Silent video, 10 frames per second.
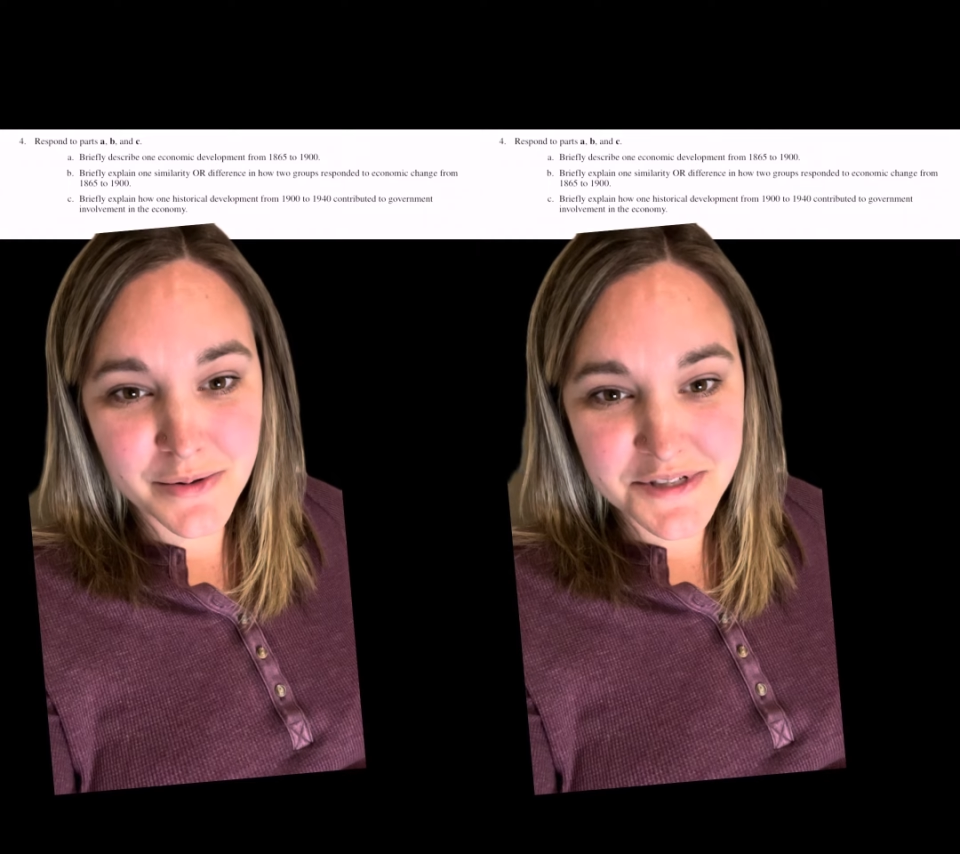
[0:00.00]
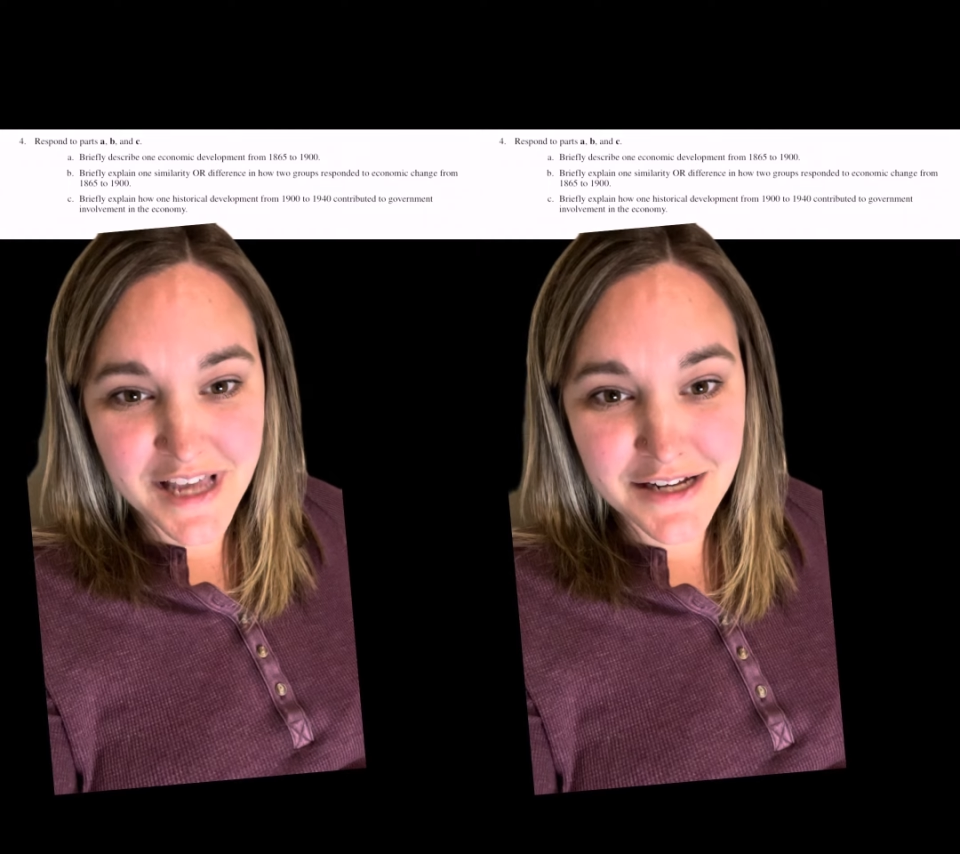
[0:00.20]

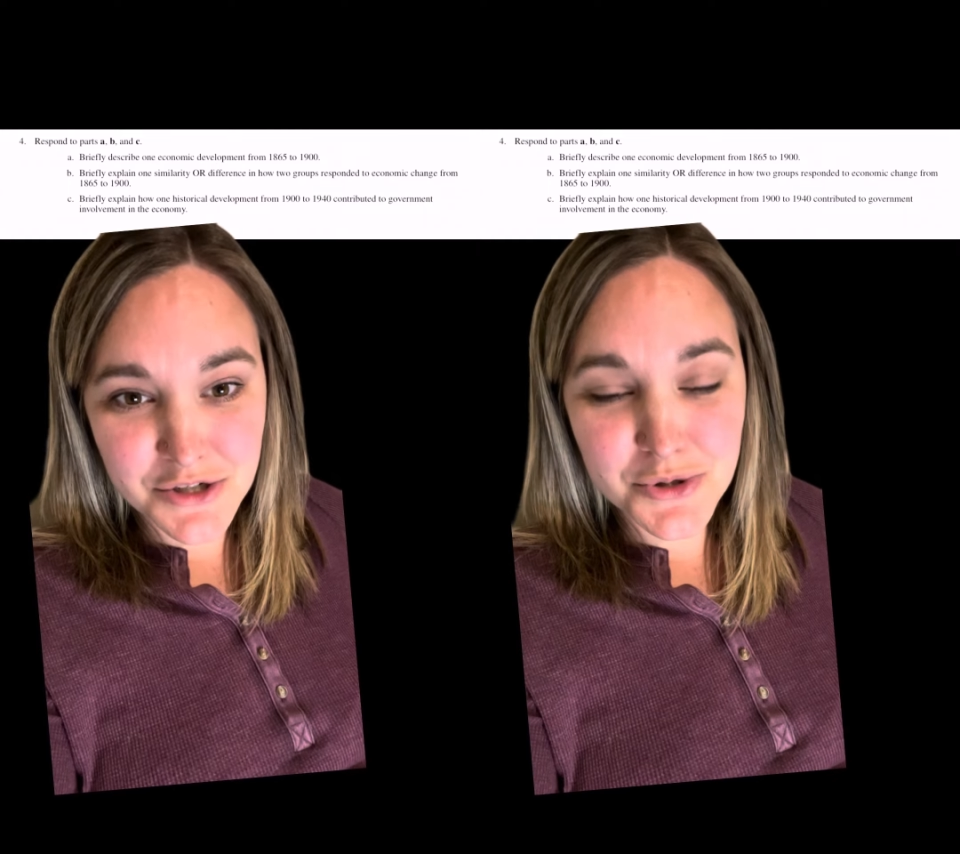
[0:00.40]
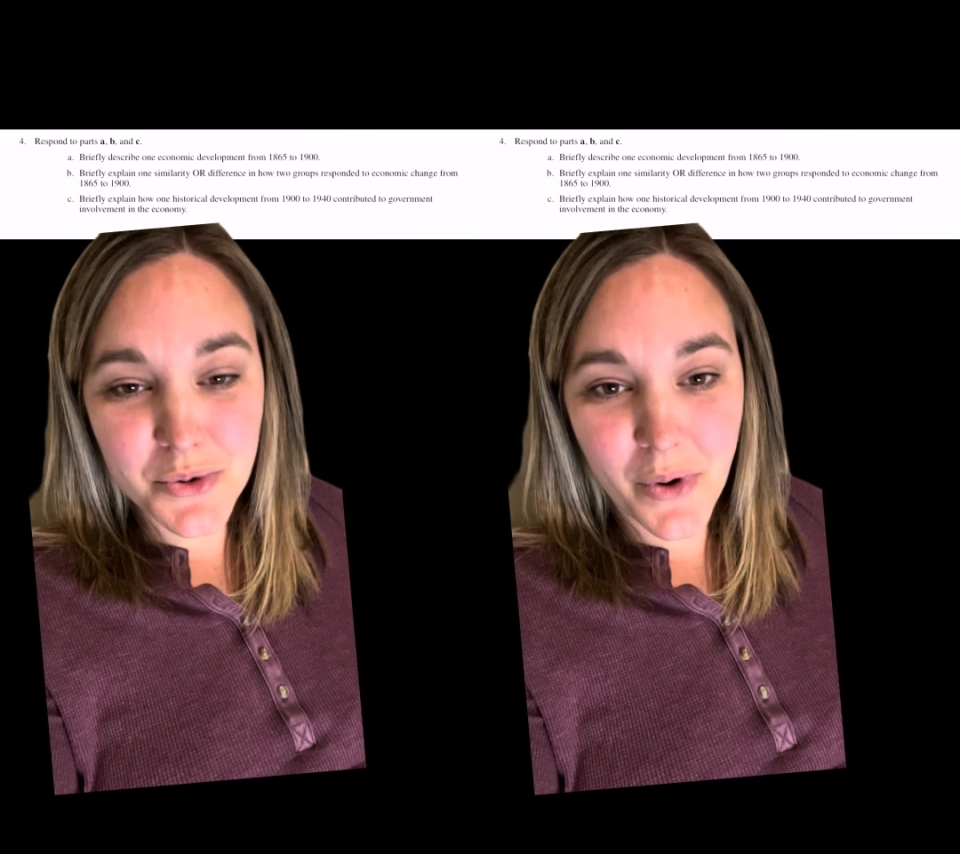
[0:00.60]
set
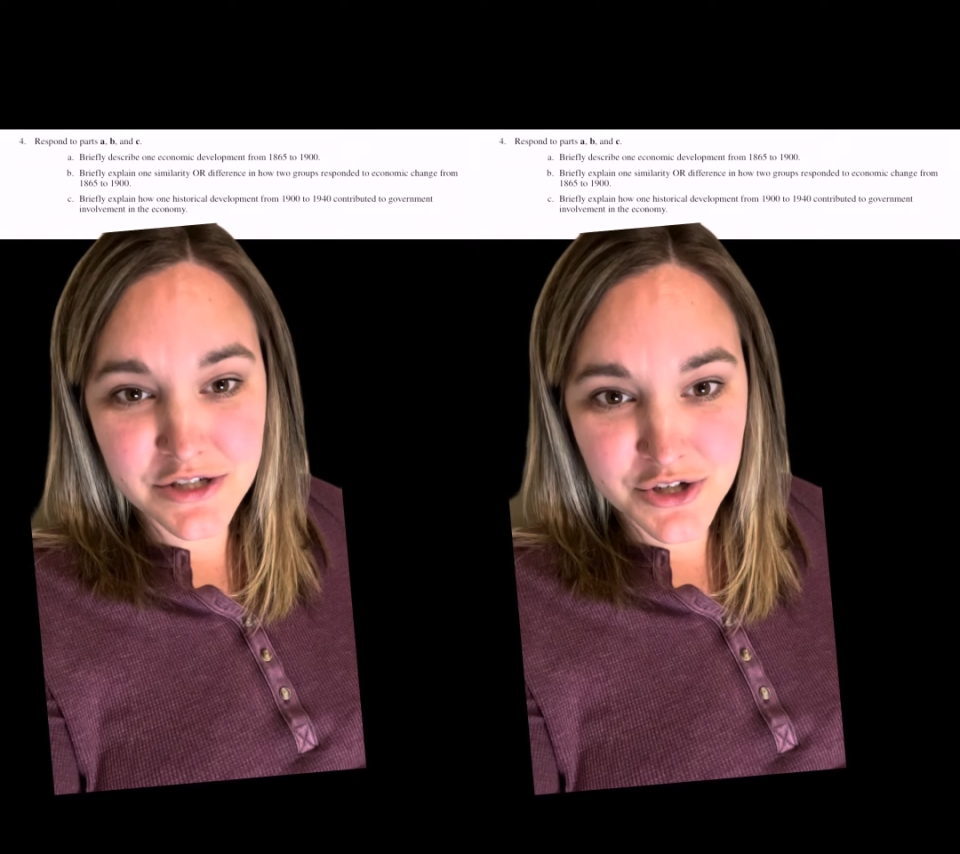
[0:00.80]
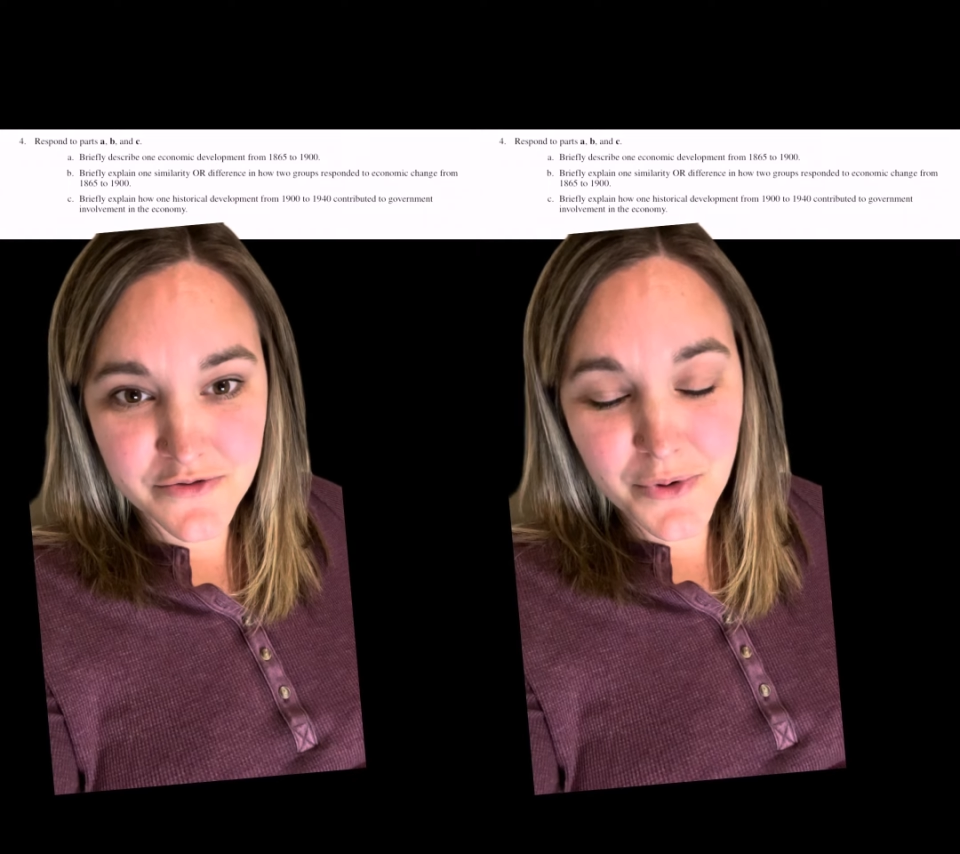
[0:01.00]
two,
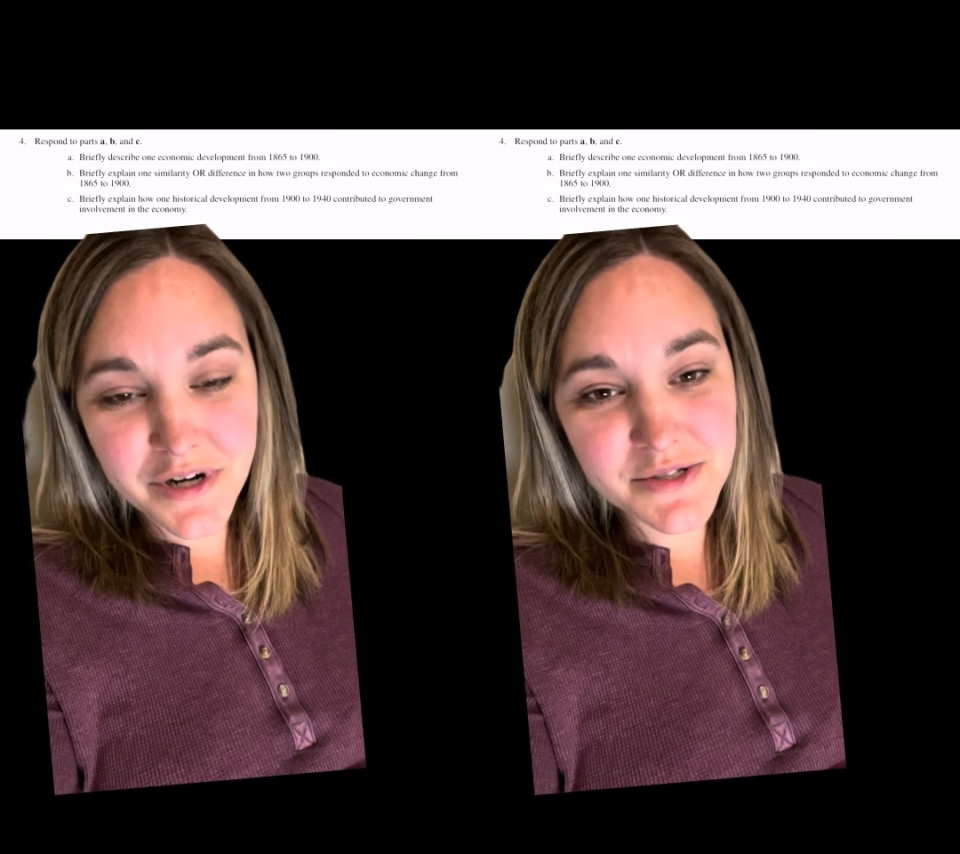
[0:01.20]
question four.